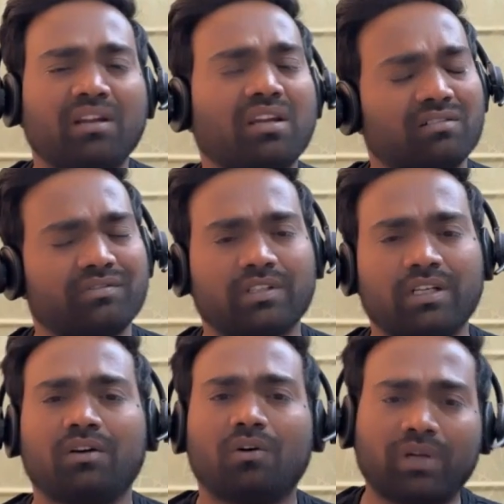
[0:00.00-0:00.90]
Now,
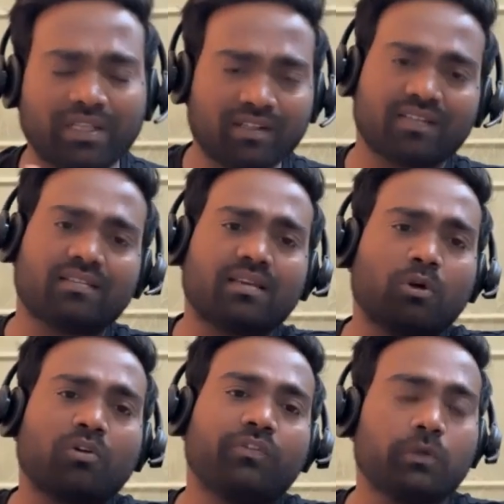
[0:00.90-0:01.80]
okay, this is
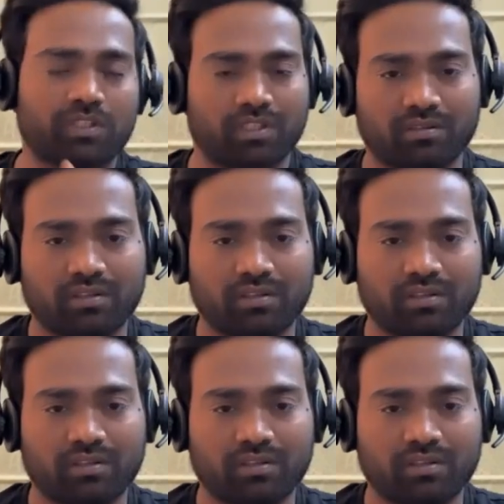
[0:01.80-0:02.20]
about future.